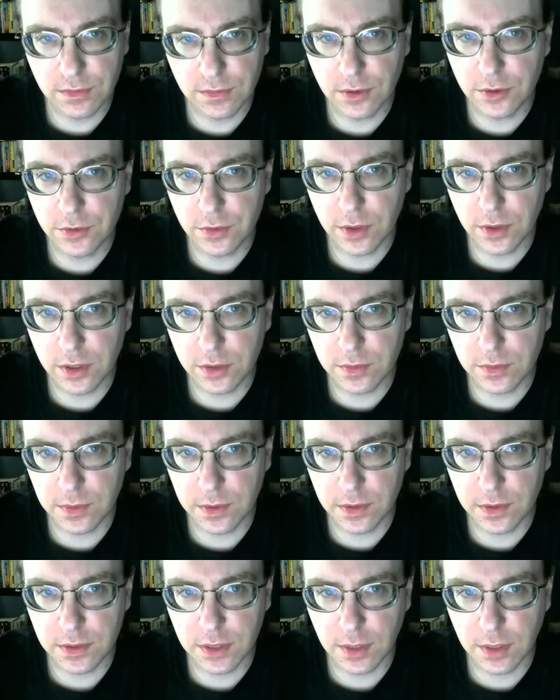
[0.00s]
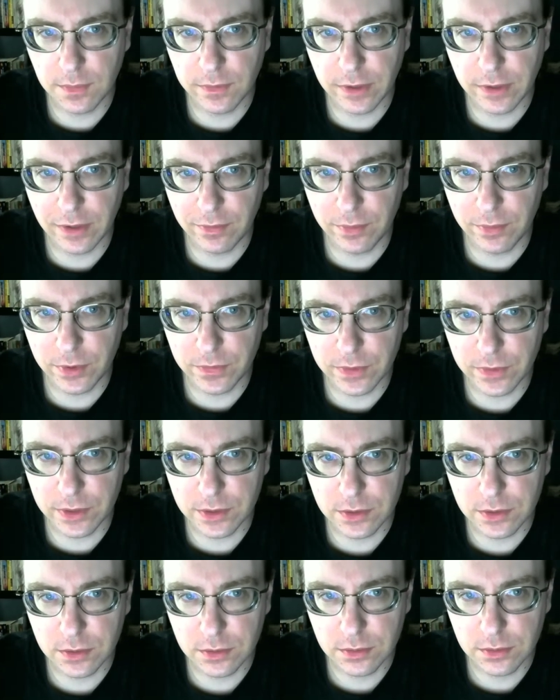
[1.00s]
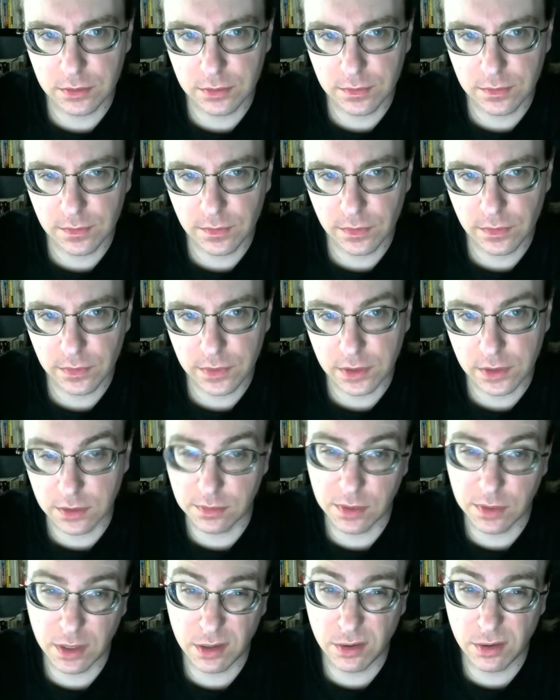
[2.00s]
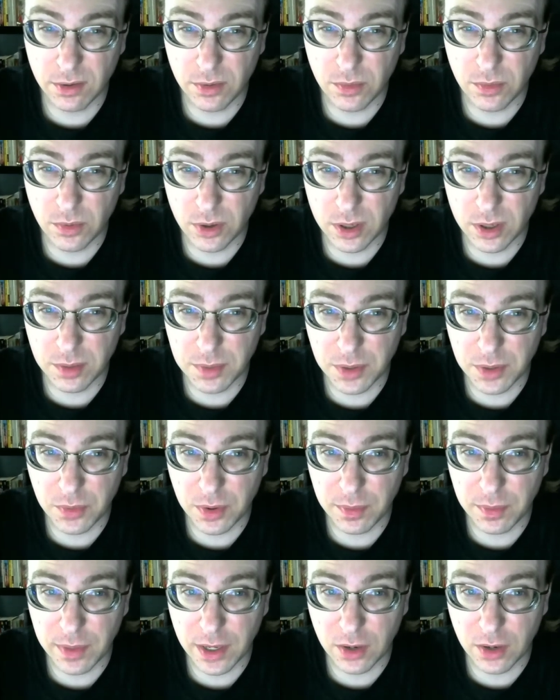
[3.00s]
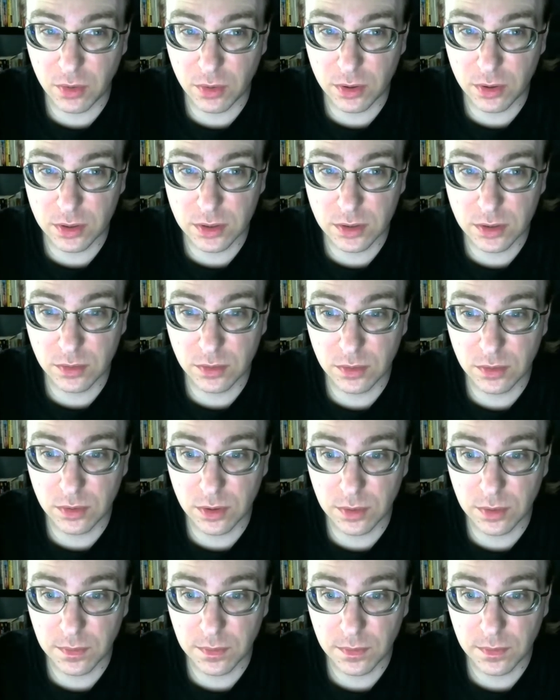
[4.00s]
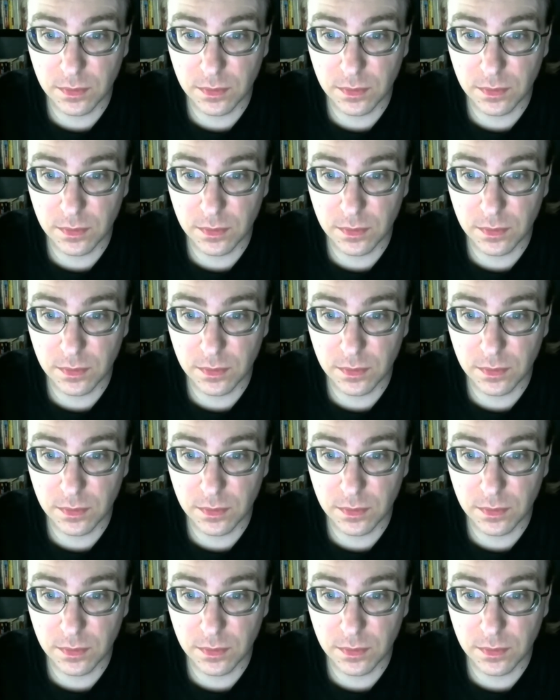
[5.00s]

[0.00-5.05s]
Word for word: Ultron as one of the top five movies because I'm kind of going working my way backwards through them.